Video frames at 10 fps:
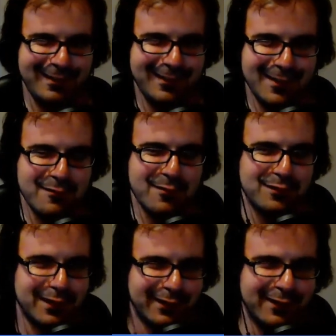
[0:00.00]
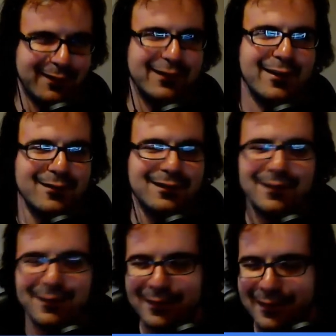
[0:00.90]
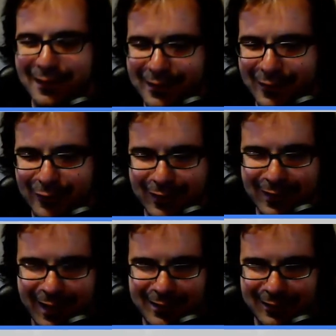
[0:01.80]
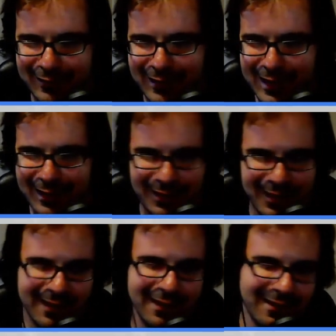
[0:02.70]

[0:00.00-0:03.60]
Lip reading: everyone's thinking, oh no, content ID is gonna hit there.